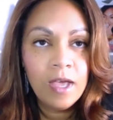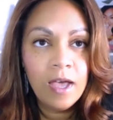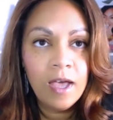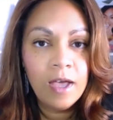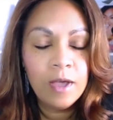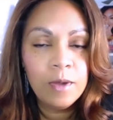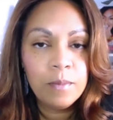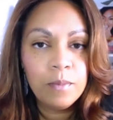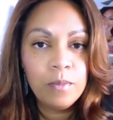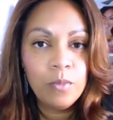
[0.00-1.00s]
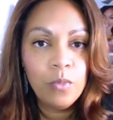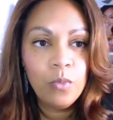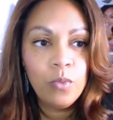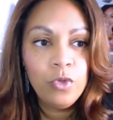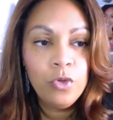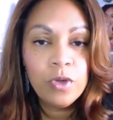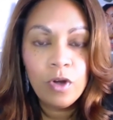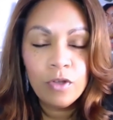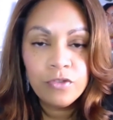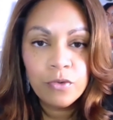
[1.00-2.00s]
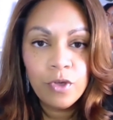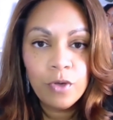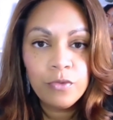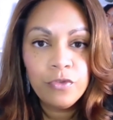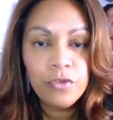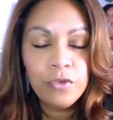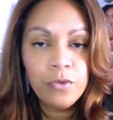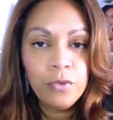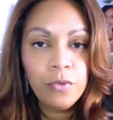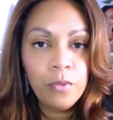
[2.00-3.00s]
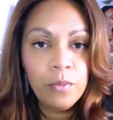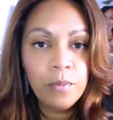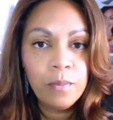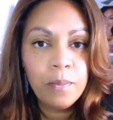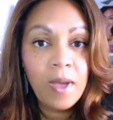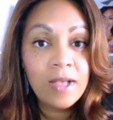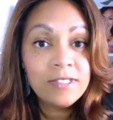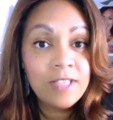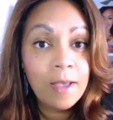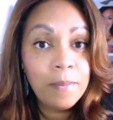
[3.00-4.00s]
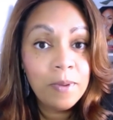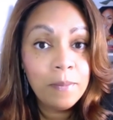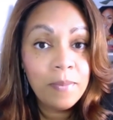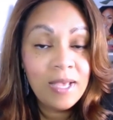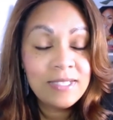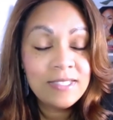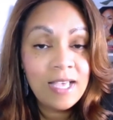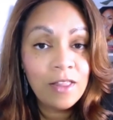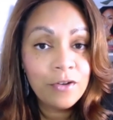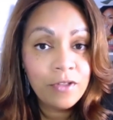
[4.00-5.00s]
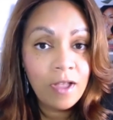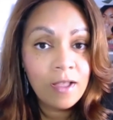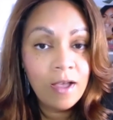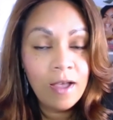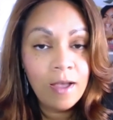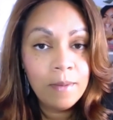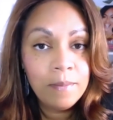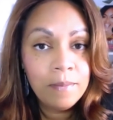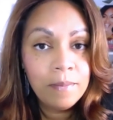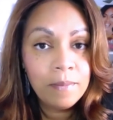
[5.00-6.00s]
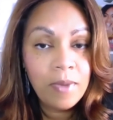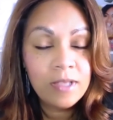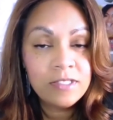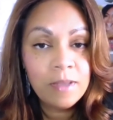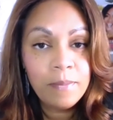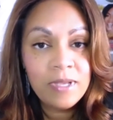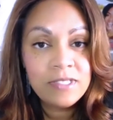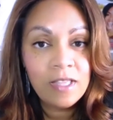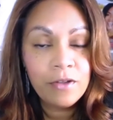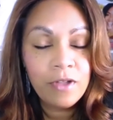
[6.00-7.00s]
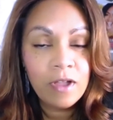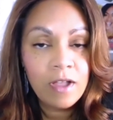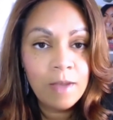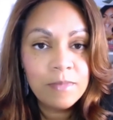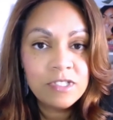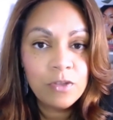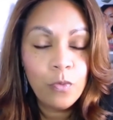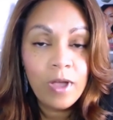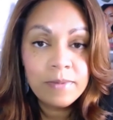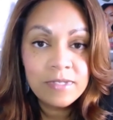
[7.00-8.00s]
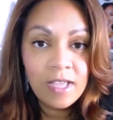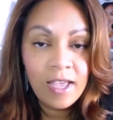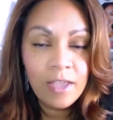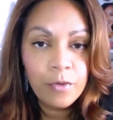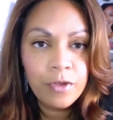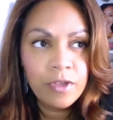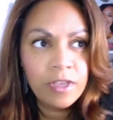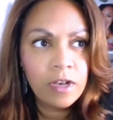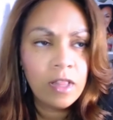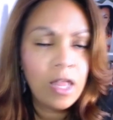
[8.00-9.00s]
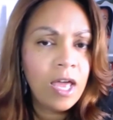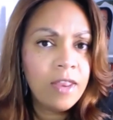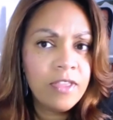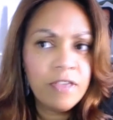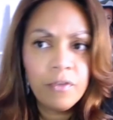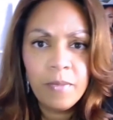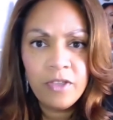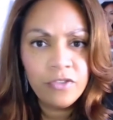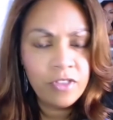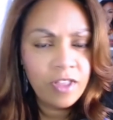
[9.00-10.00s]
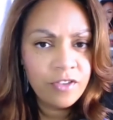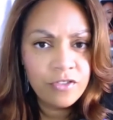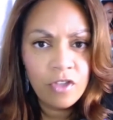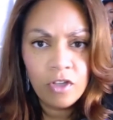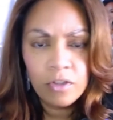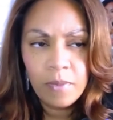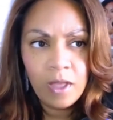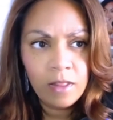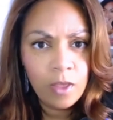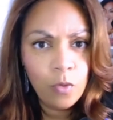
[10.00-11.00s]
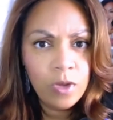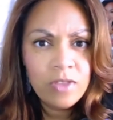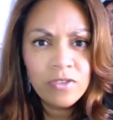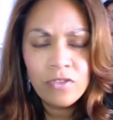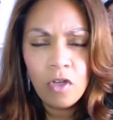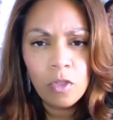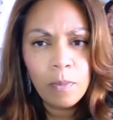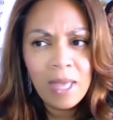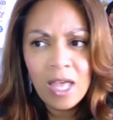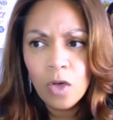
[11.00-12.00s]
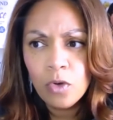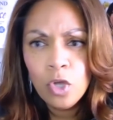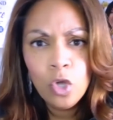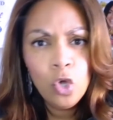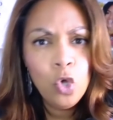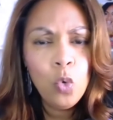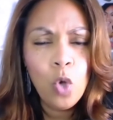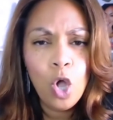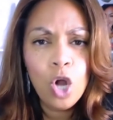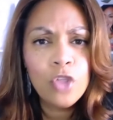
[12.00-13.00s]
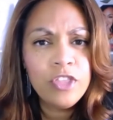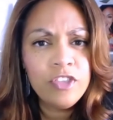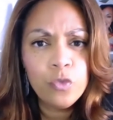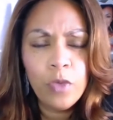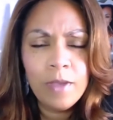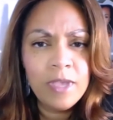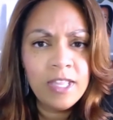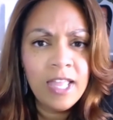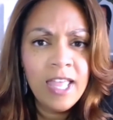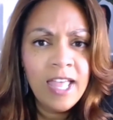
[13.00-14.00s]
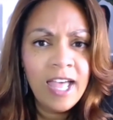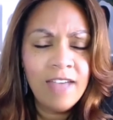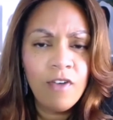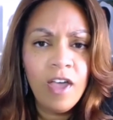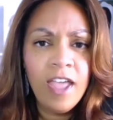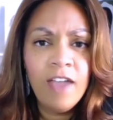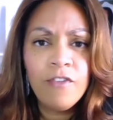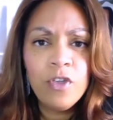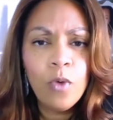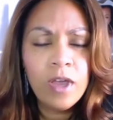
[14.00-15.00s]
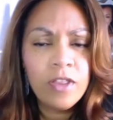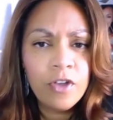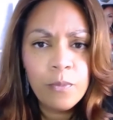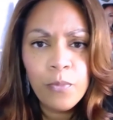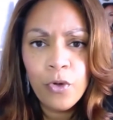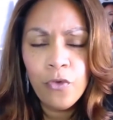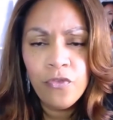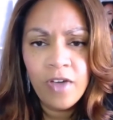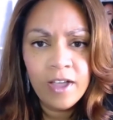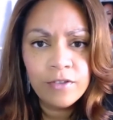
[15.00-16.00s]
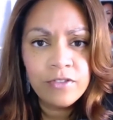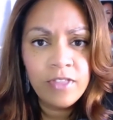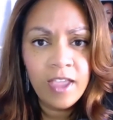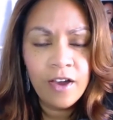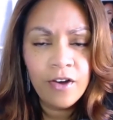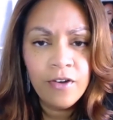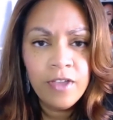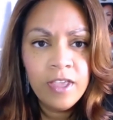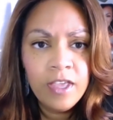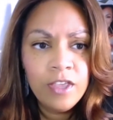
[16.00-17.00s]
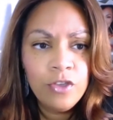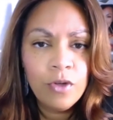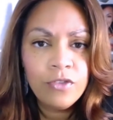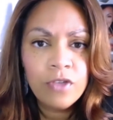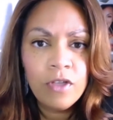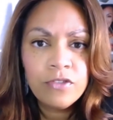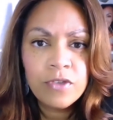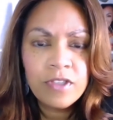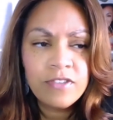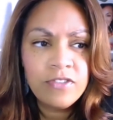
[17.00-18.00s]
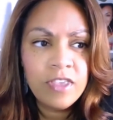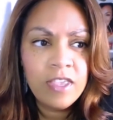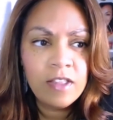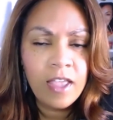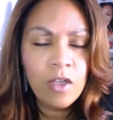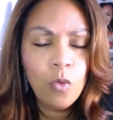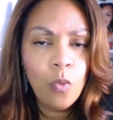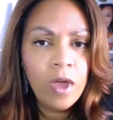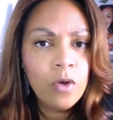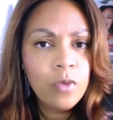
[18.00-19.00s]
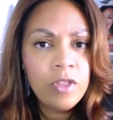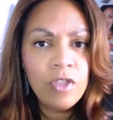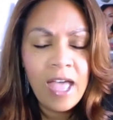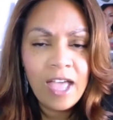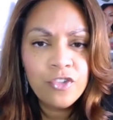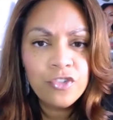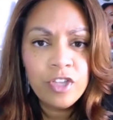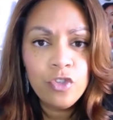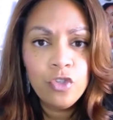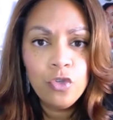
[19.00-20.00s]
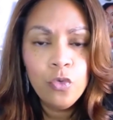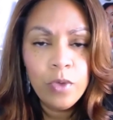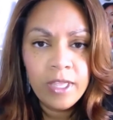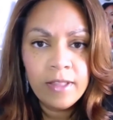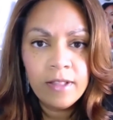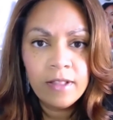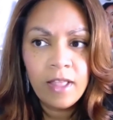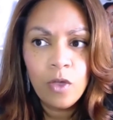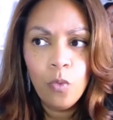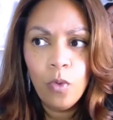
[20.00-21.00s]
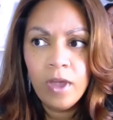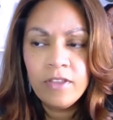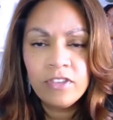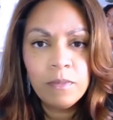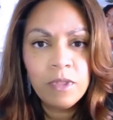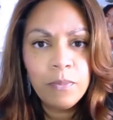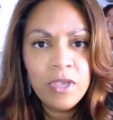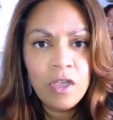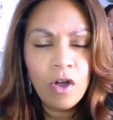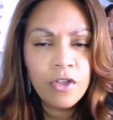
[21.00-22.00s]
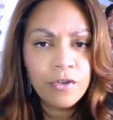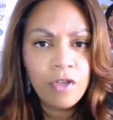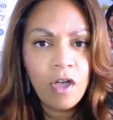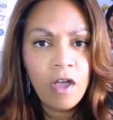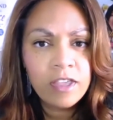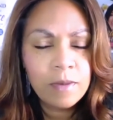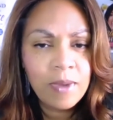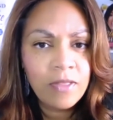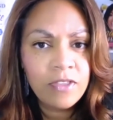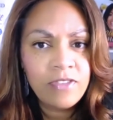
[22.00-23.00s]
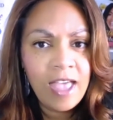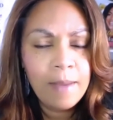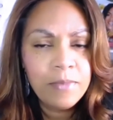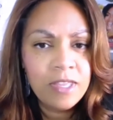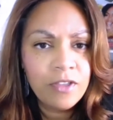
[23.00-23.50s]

Um, you can also go to bossupbestseller.com. Bossupbestseller.com is the website where you can get a lot of the information that I just talked about. Like, what is this all about? Who are these women? I have every one of their profiles there. You also also get to see like what are we actually doing? Like, what are some of the PR you're talking about that's happening?